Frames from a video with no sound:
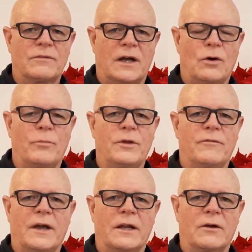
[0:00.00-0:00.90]
I hope
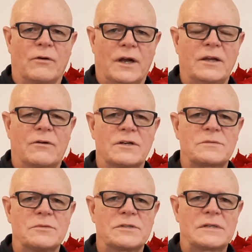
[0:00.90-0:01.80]
you've had a great
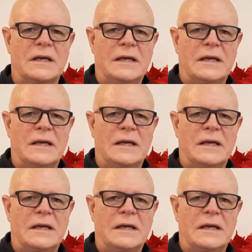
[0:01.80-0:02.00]
Christmas,